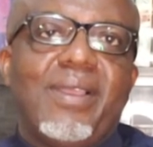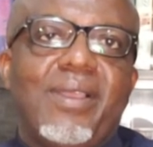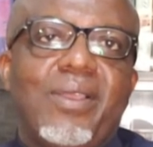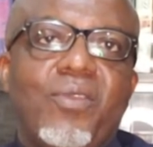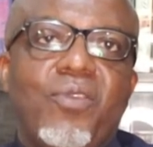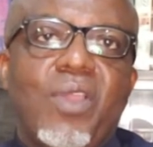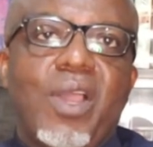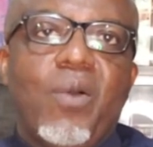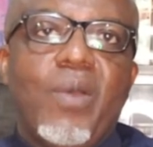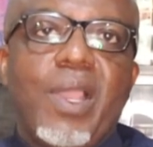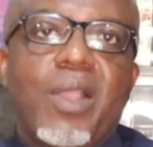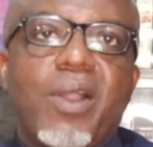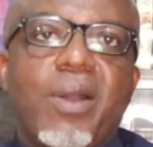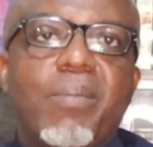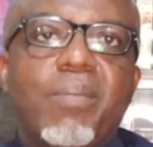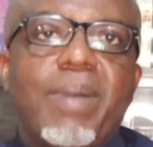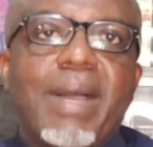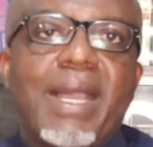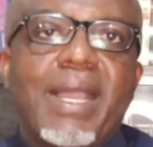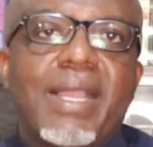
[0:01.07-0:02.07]
You are
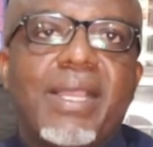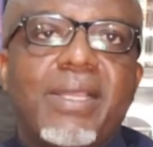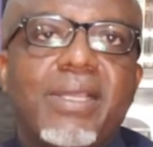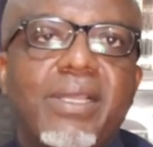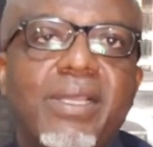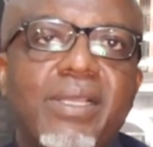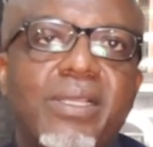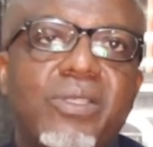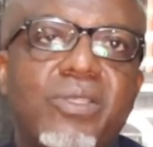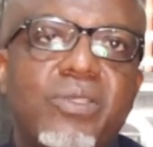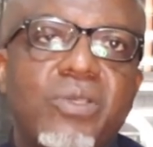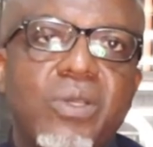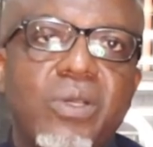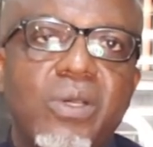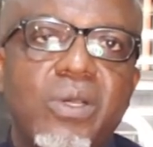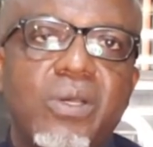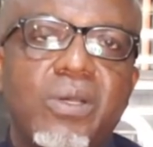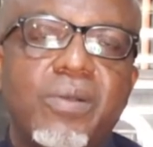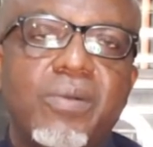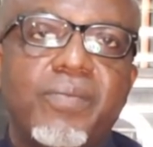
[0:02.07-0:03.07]
welcome back
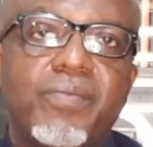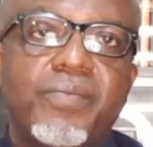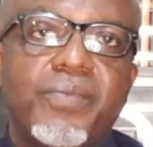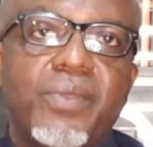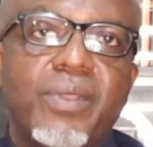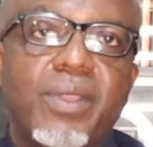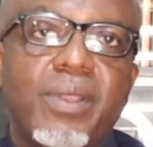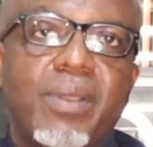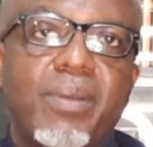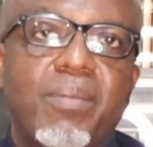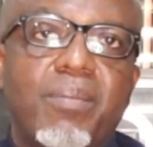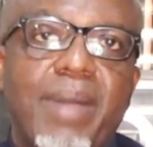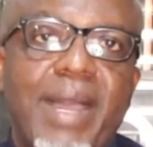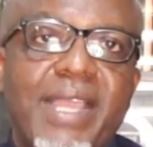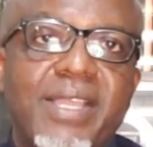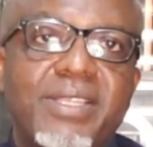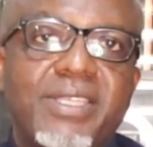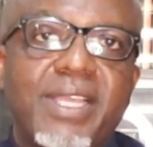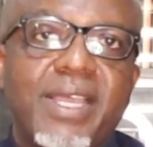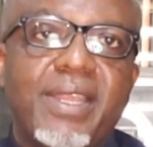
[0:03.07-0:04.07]
to
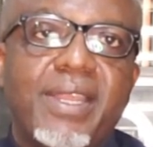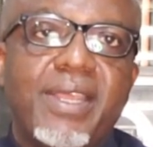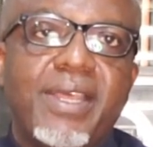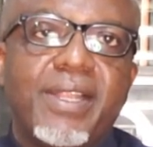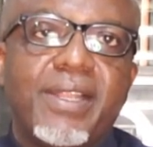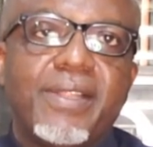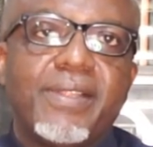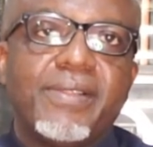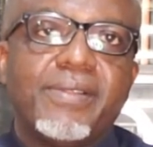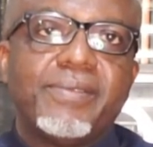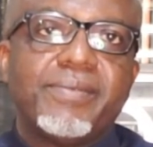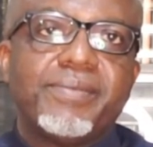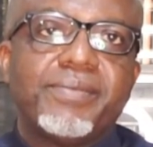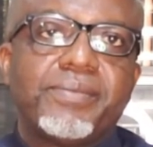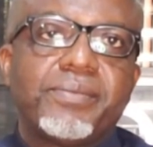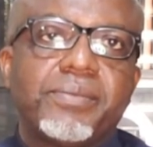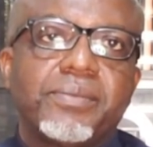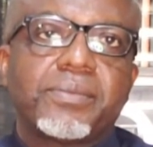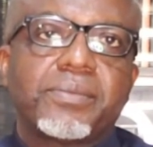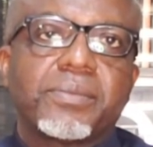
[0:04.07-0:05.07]
my channel.
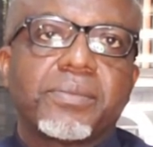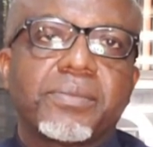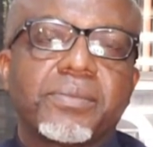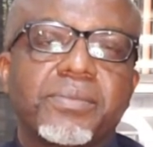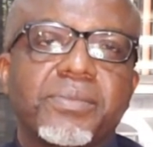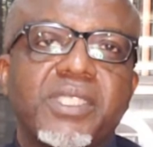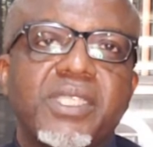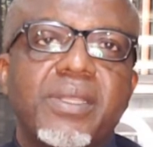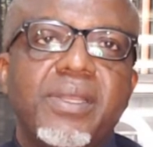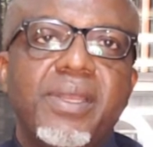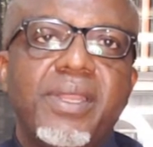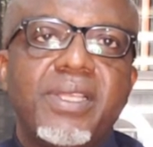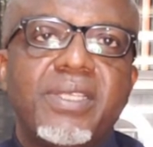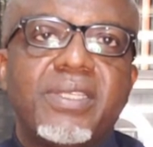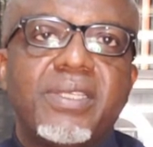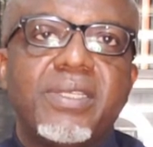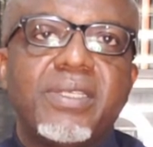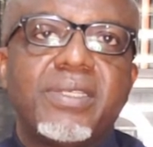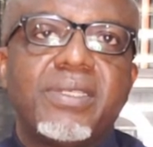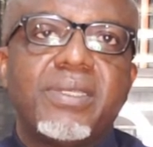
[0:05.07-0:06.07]

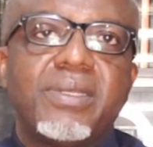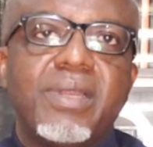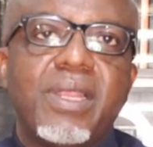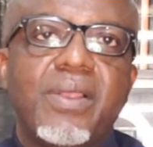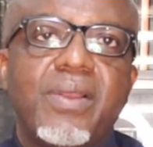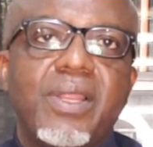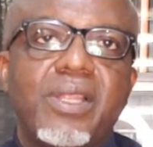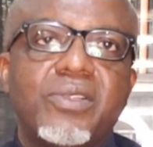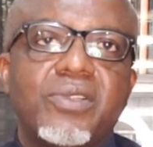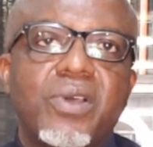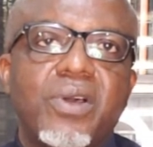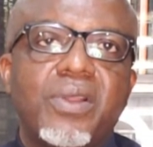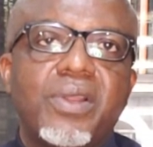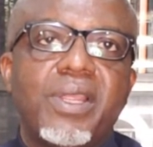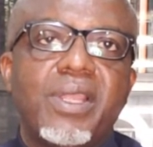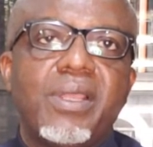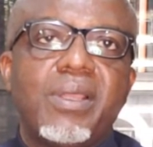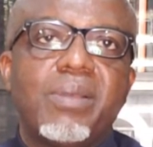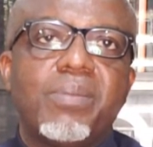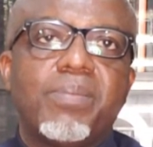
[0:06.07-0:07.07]
This is
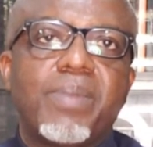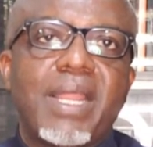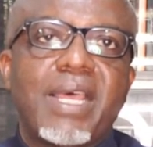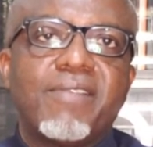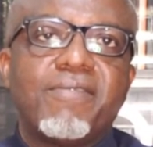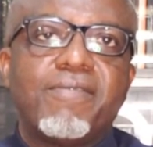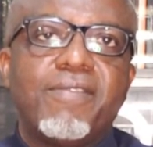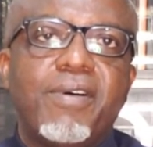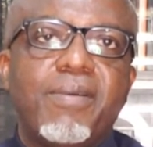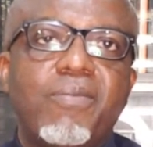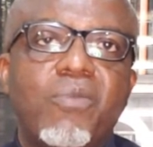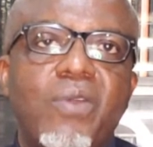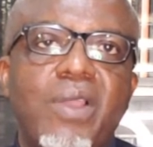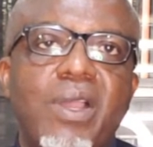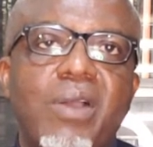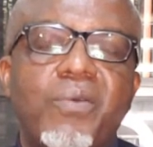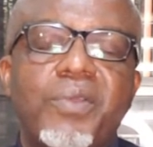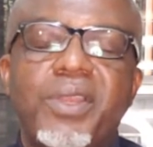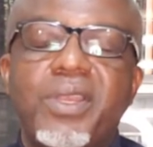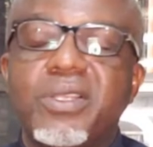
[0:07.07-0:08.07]
regulatory platform
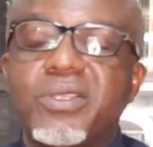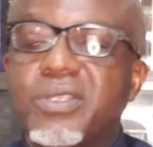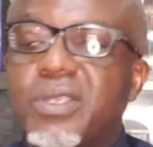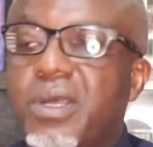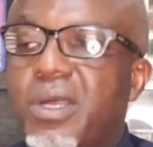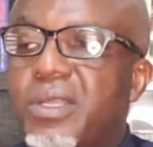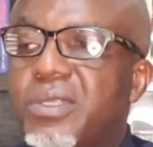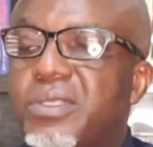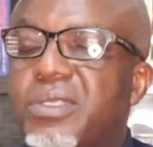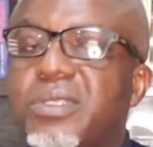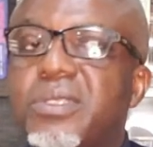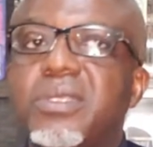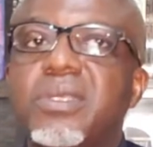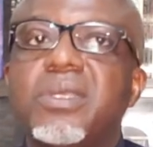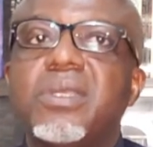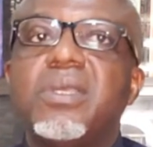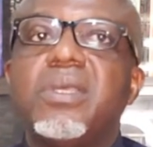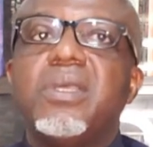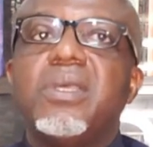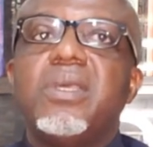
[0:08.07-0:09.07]
where we discuss
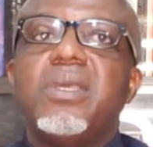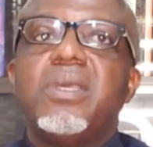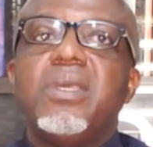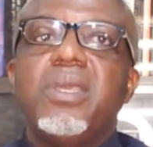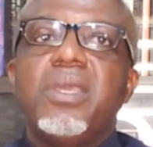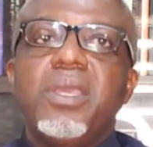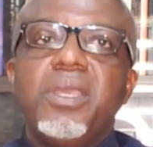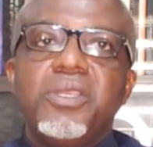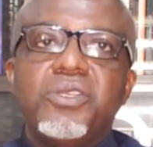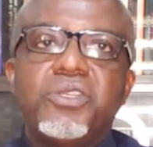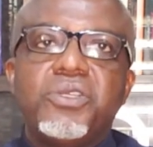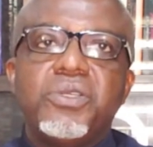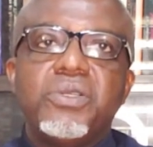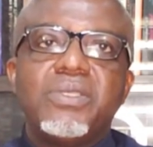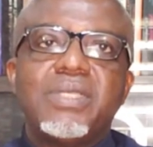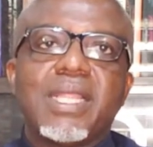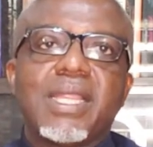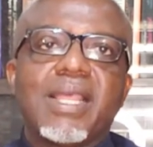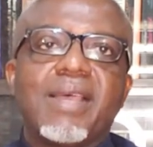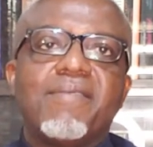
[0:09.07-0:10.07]

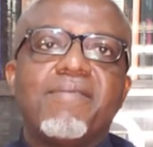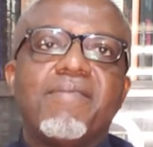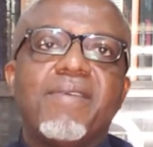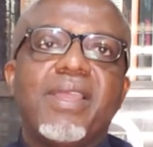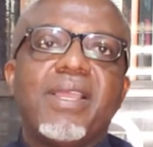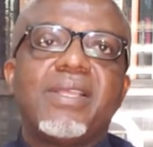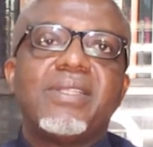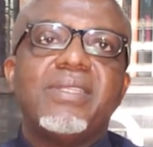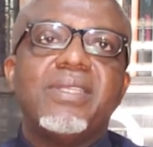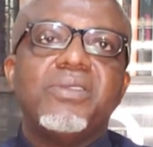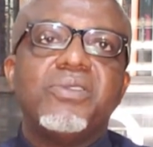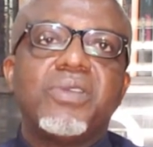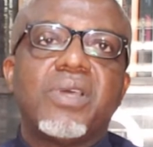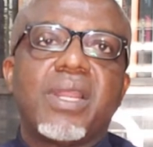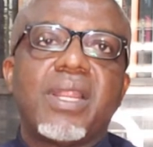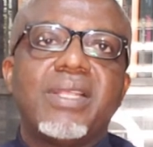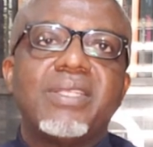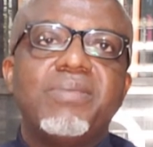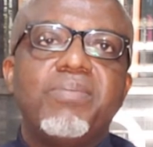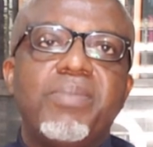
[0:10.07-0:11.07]
issues that affect
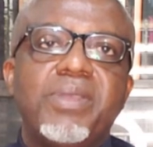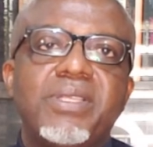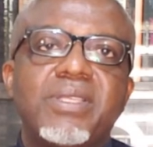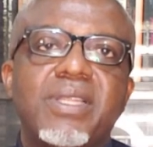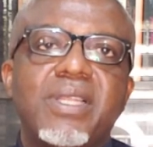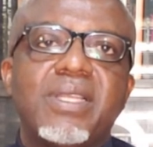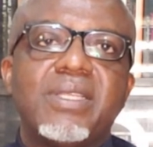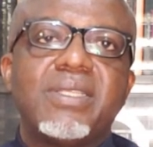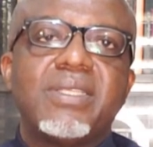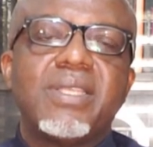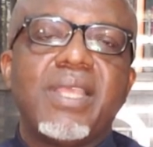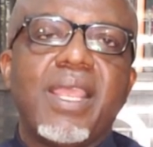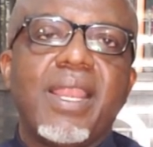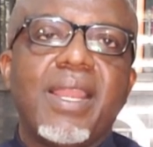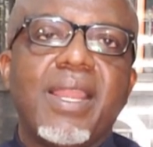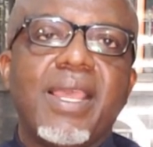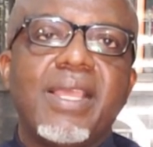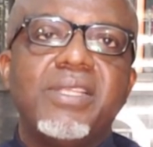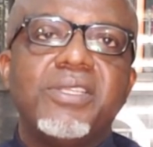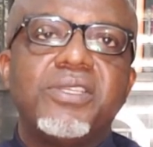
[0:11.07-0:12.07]
insurance business
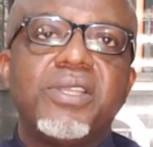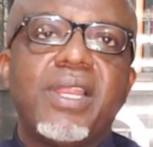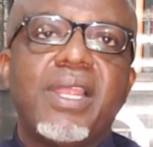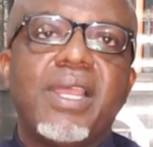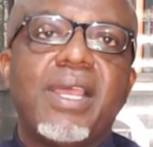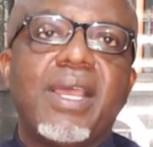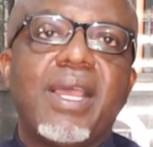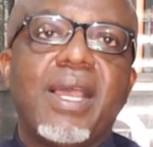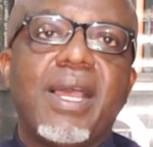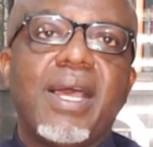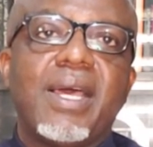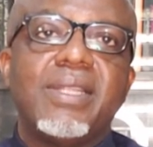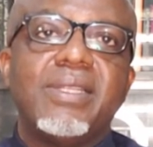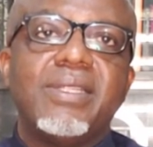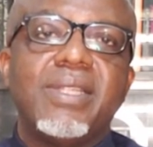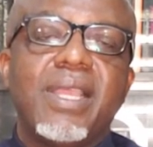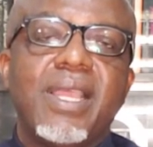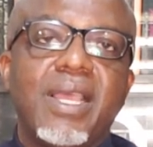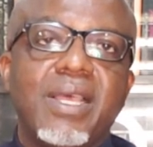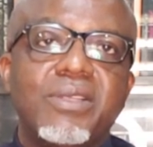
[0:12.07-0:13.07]
in Nigeria
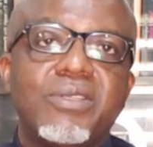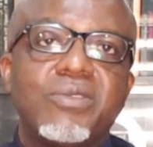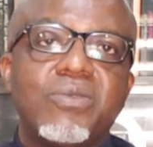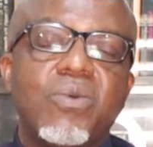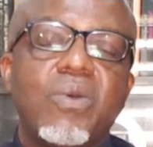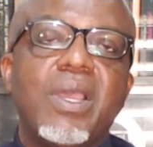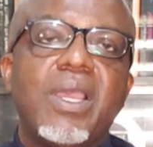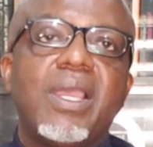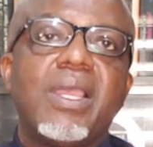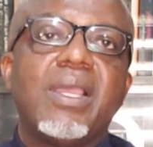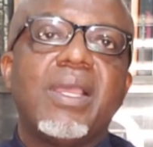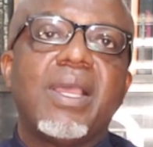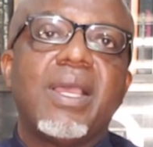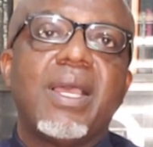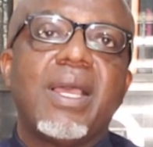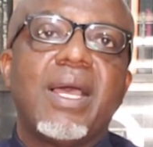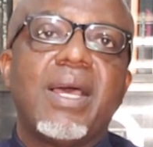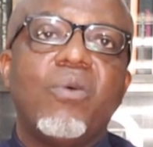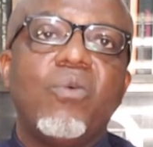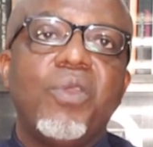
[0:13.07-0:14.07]
and elsewhere,
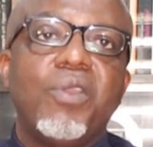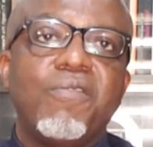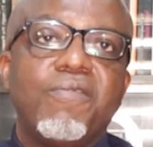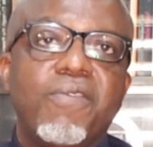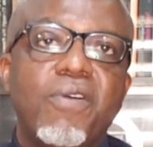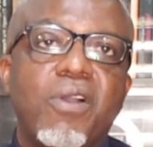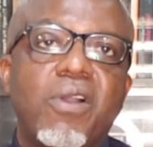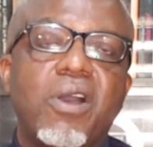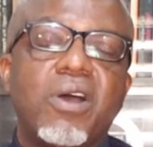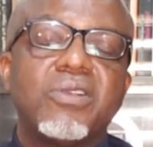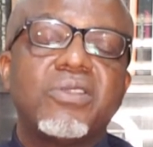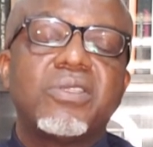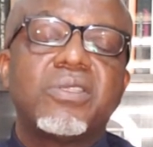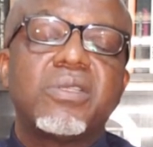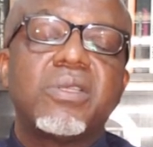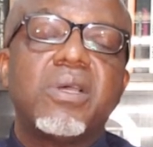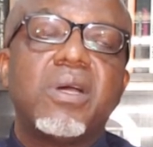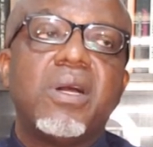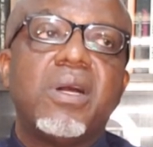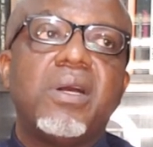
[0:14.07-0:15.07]
and we
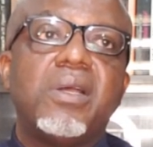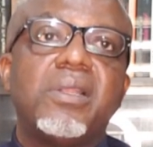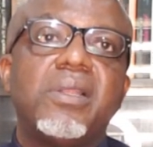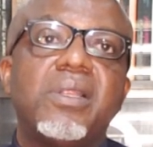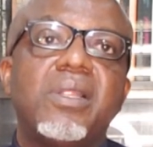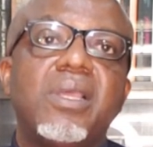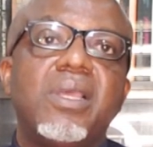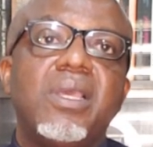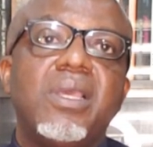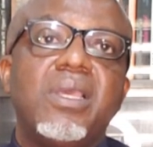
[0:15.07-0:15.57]
focus on